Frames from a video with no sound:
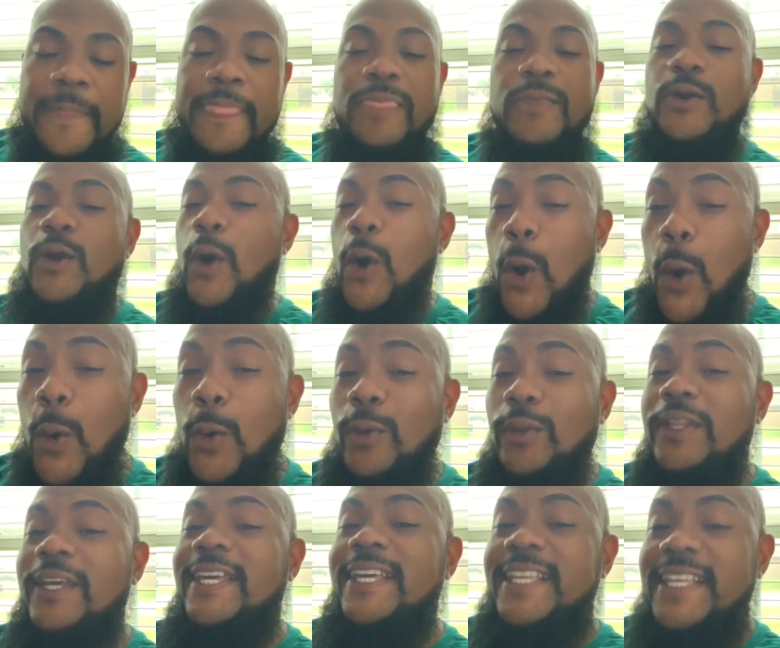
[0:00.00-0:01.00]
You
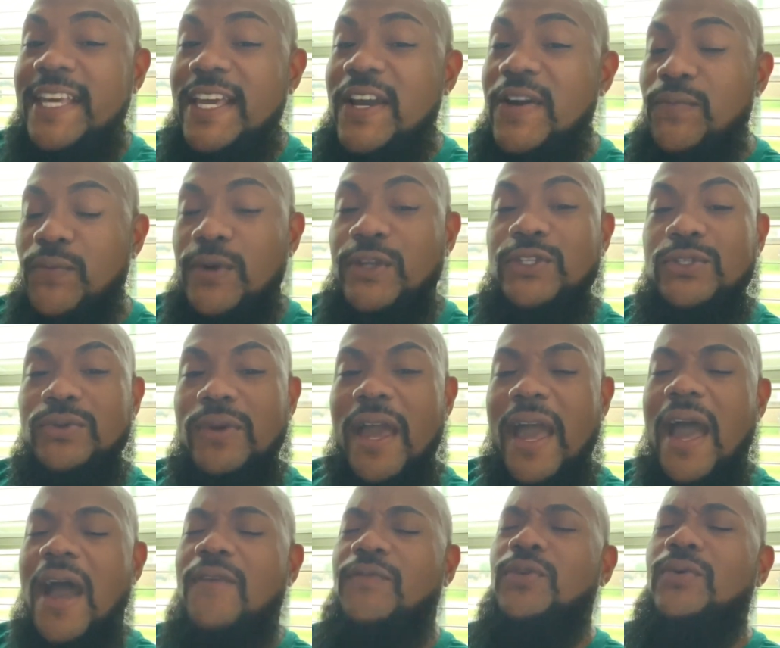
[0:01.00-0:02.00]
only give what you
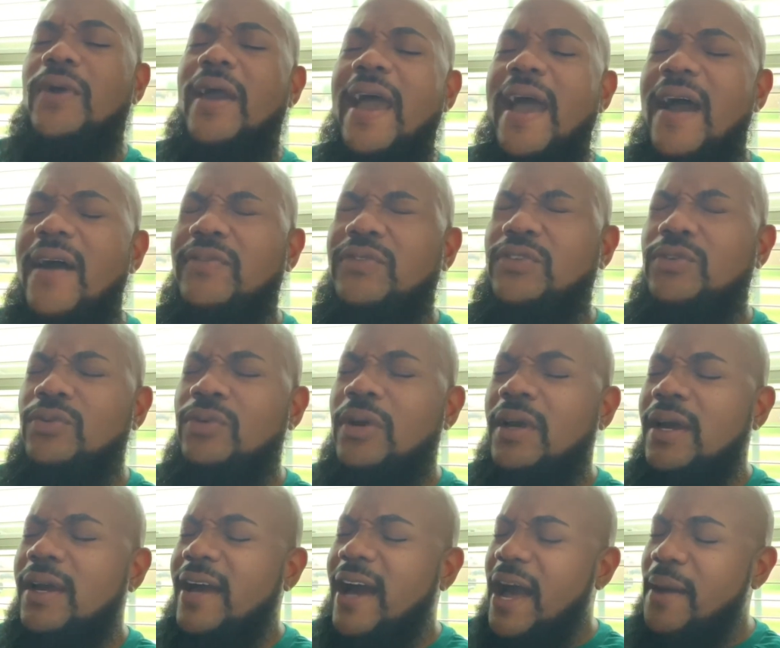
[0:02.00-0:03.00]
have. You have to,
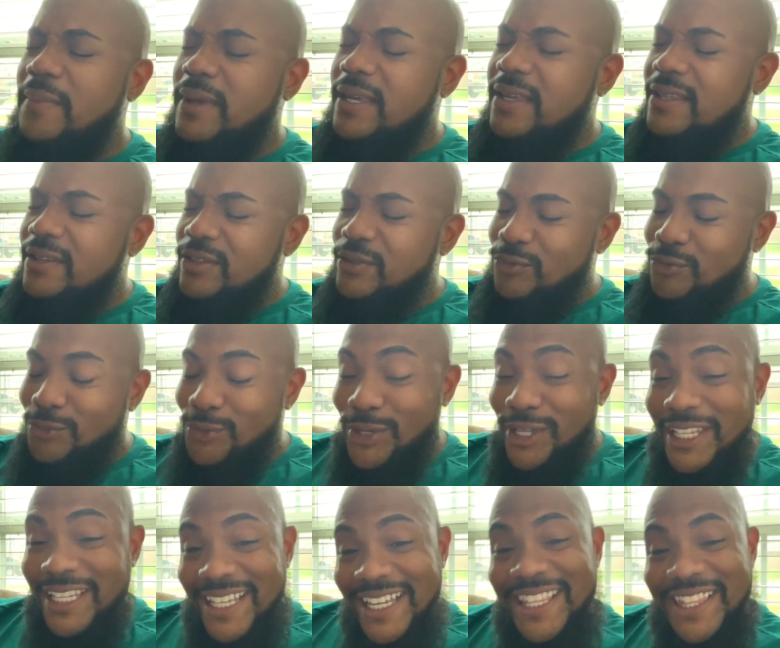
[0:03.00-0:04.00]

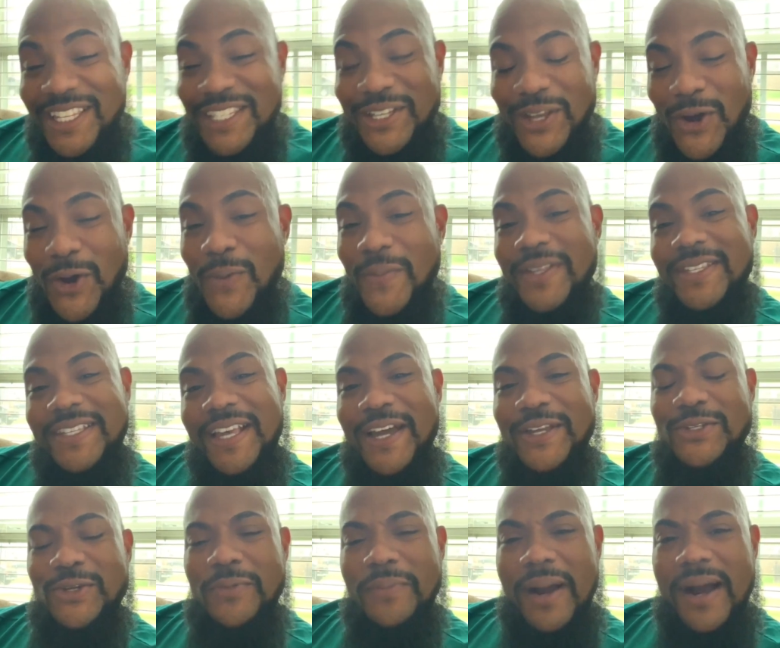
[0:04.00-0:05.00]
really hit this home
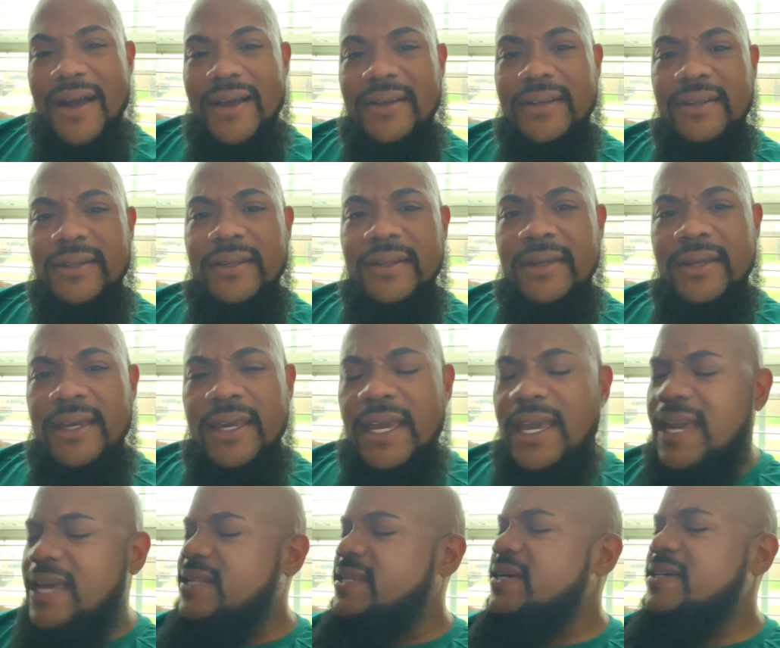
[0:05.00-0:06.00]
inside your mind.
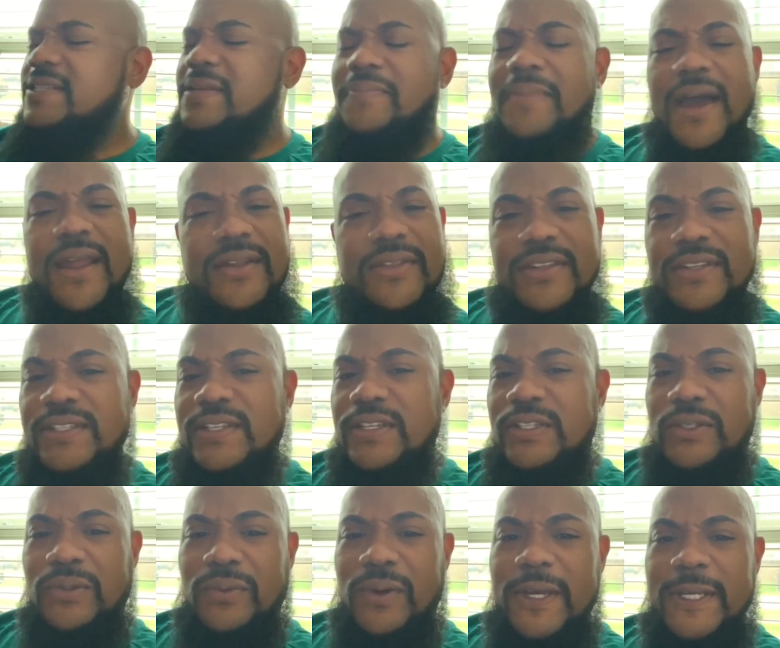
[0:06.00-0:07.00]
It doesn't matter the
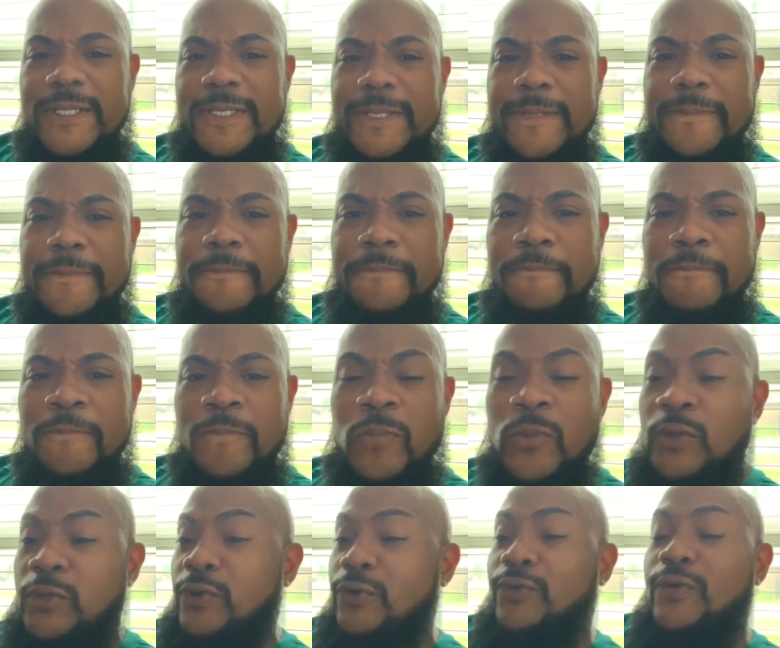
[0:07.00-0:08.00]
situation.
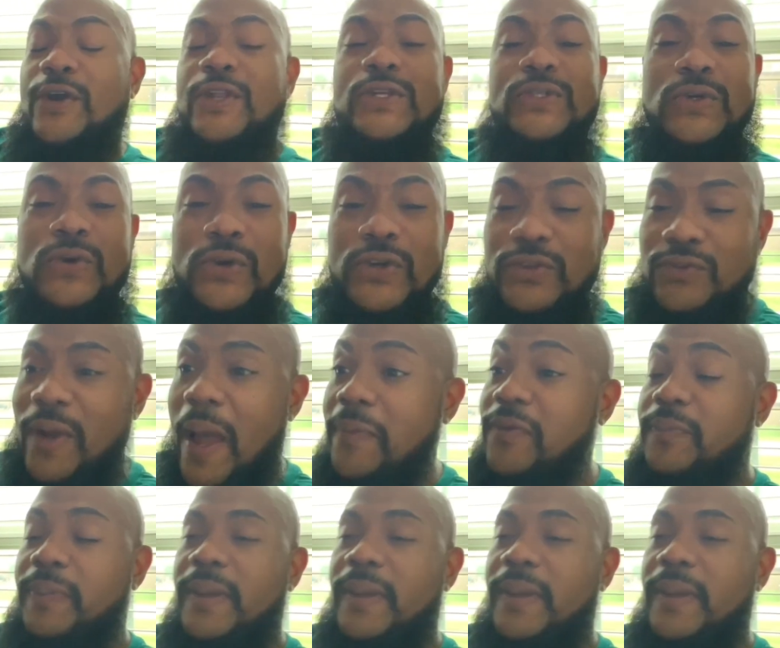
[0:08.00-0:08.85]
Your credit score drops.